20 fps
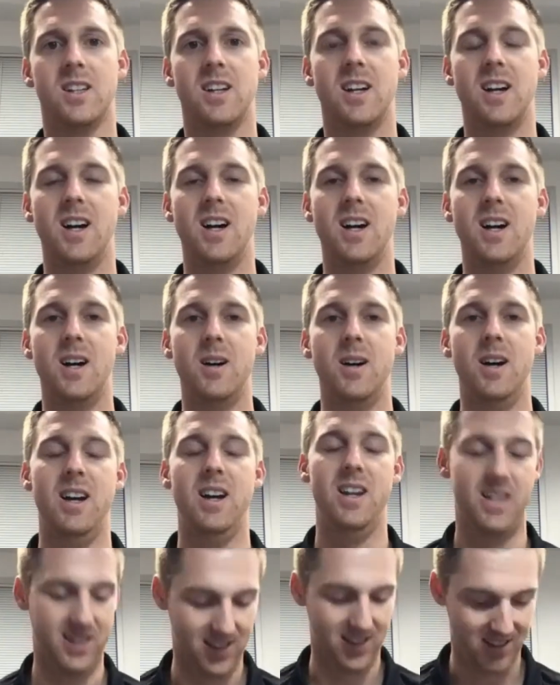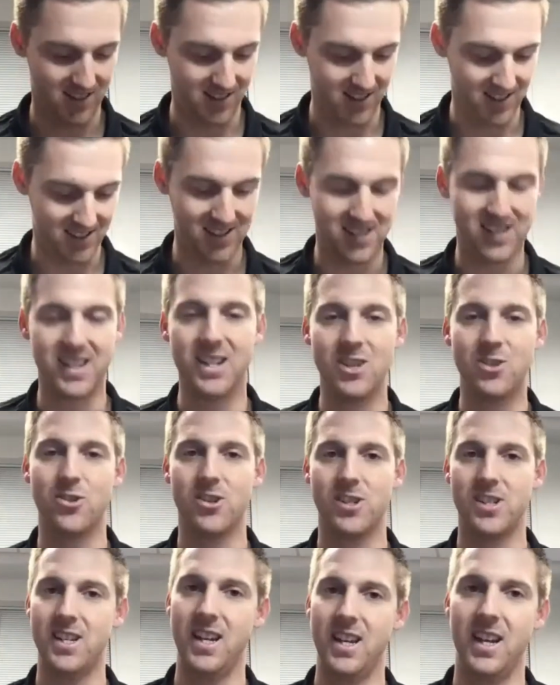Uh, this is
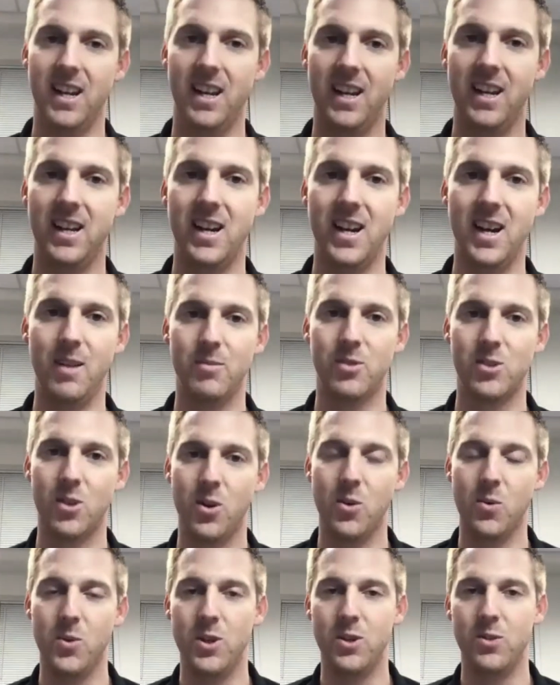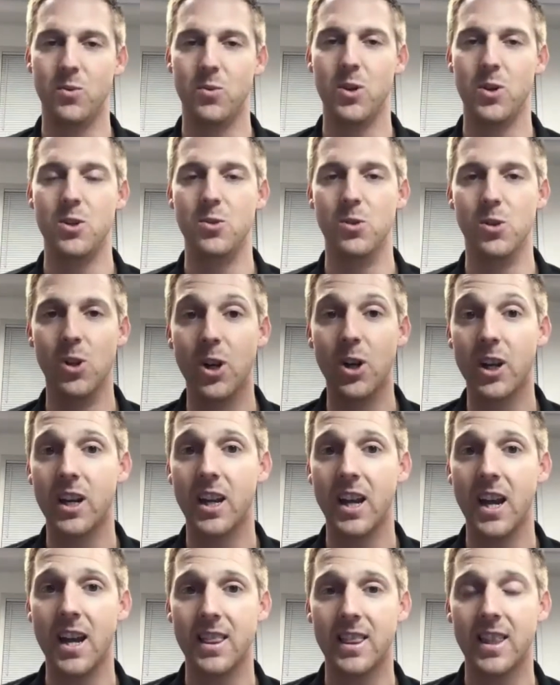interesting. Um, so when when you look
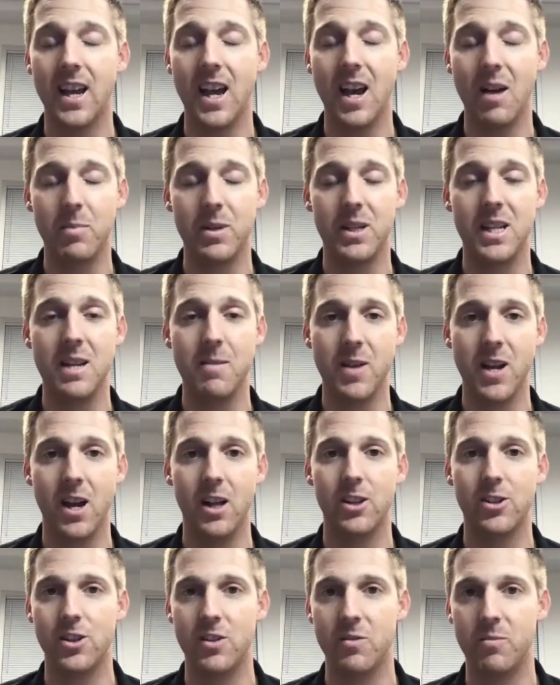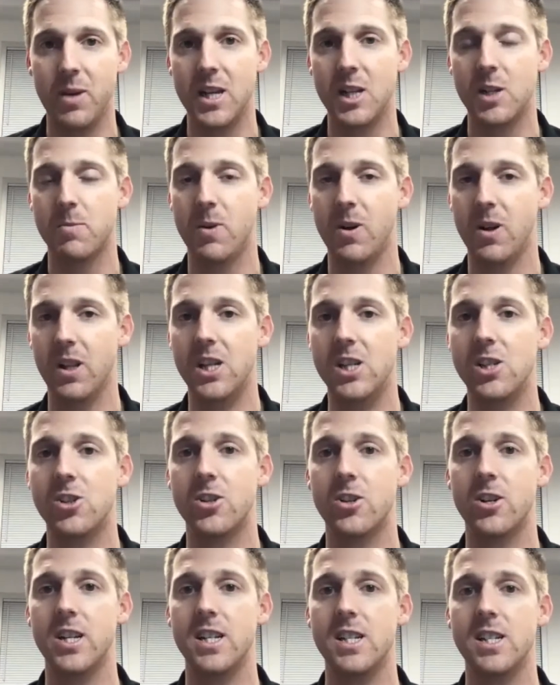at the epidemiology of baseball
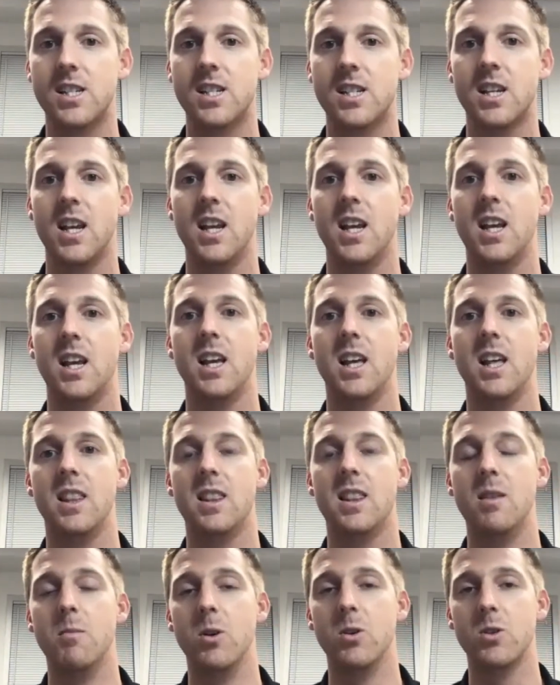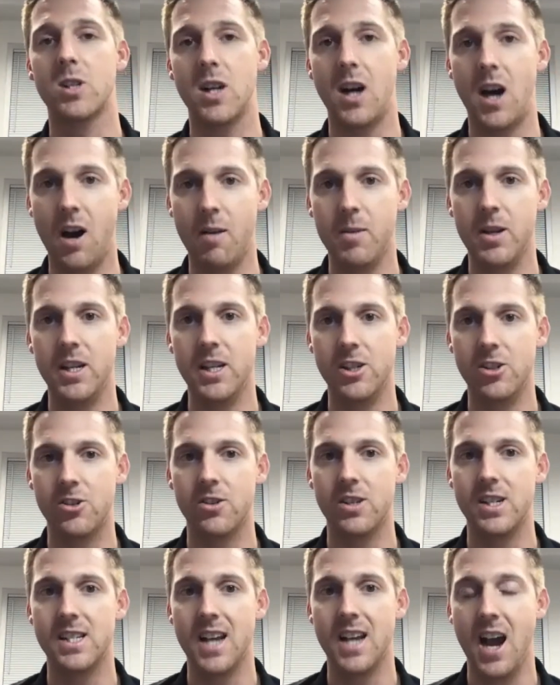injuries, the most common
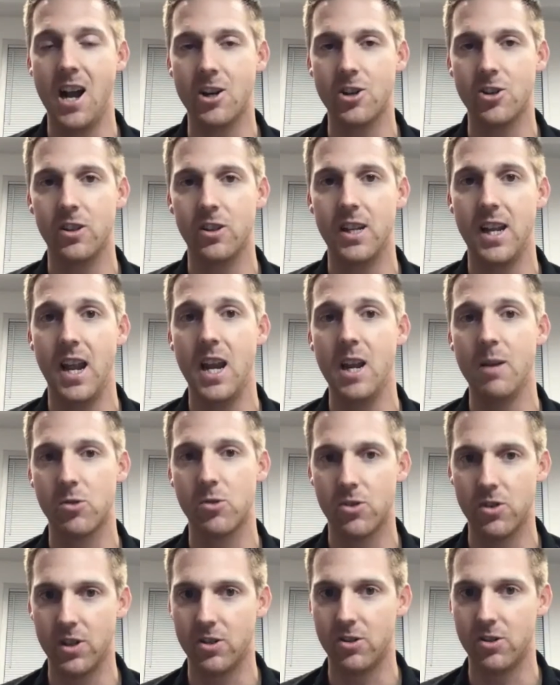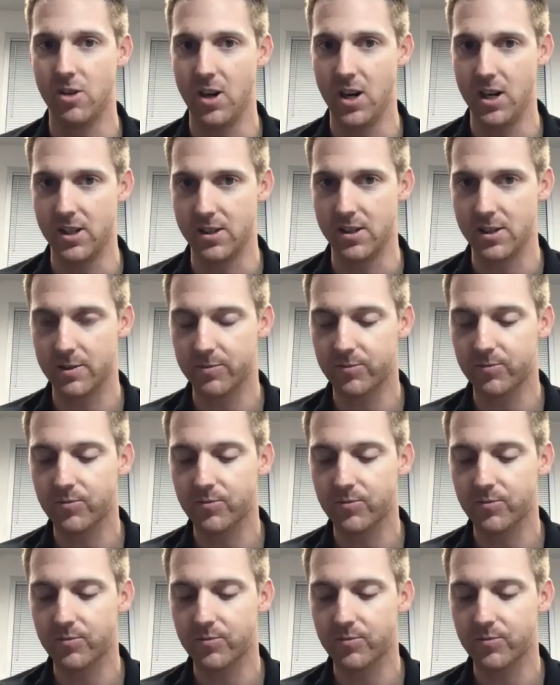injury is actually hamstring strains.